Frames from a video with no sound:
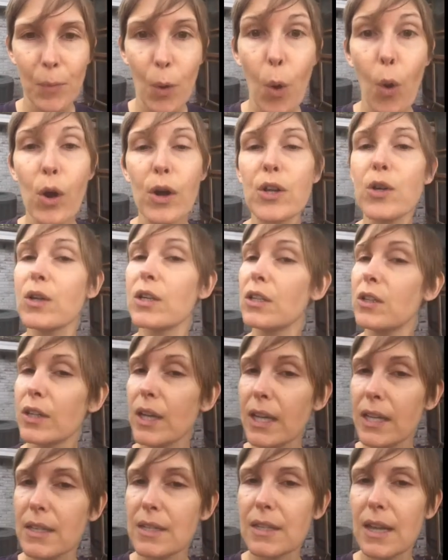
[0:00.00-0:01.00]
Or you can
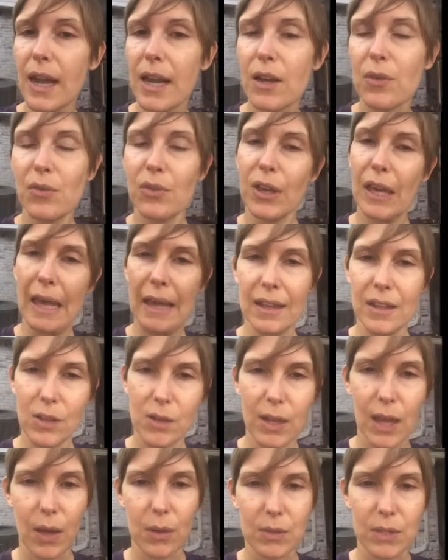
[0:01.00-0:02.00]
look inside if you can't
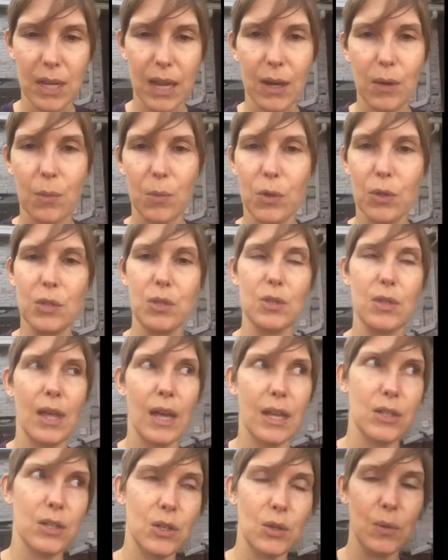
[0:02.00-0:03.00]
look outside. We'll do
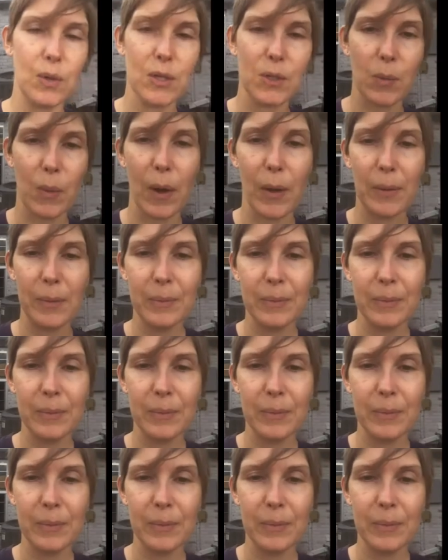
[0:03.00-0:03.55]
that too as well.